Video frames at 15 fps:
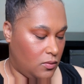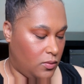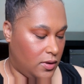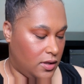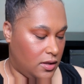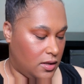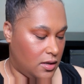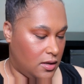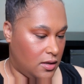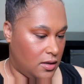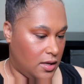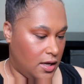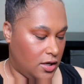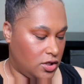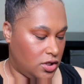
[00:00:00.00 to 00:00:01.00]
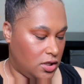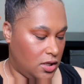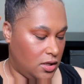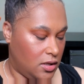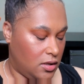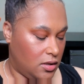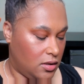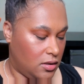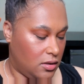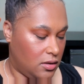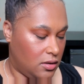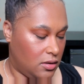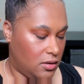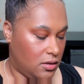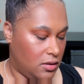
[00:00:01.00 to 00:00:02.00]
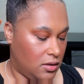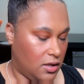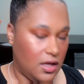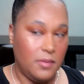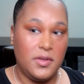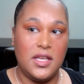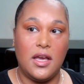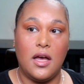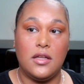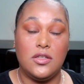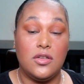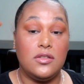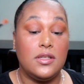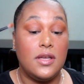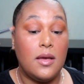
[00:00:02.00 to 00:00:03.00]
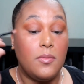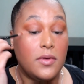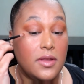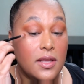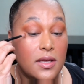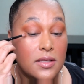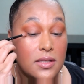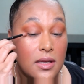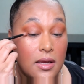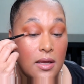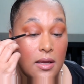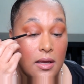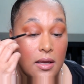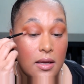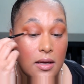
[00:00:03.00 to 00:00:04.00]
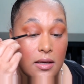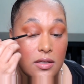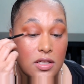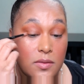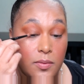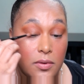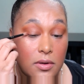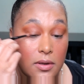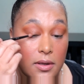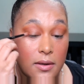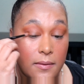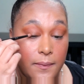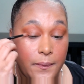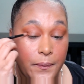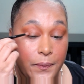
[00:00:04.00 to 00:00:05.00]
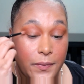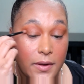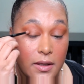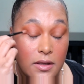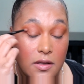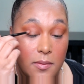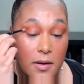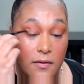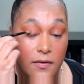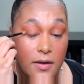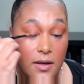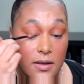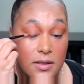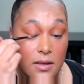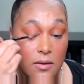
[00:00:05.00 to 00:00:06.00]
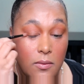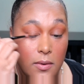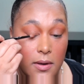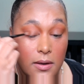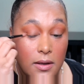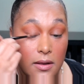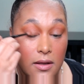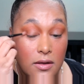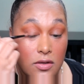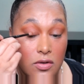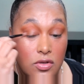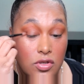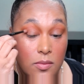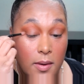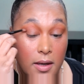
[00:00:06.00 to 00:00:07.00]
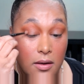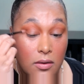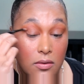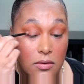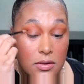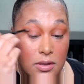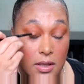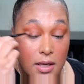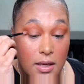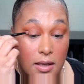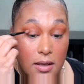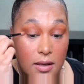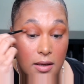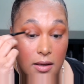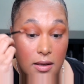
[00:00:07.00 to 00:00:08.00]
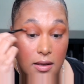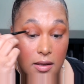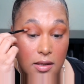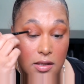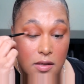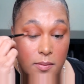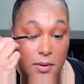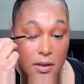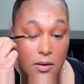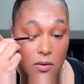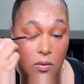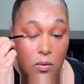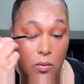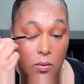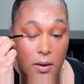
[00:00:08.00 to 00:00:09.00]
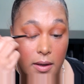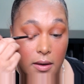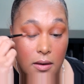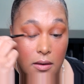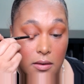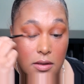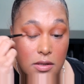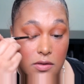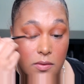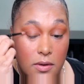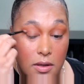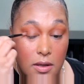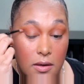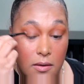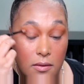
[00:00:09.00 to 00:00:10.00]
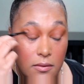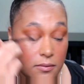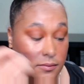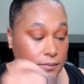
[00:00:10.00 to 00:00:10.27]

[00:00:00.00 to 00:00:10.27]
with, actually, yeah, I'm going to take On Toast again with this and just pull it into my V, because I don't want anything too dramatical today, to be quite honest with you.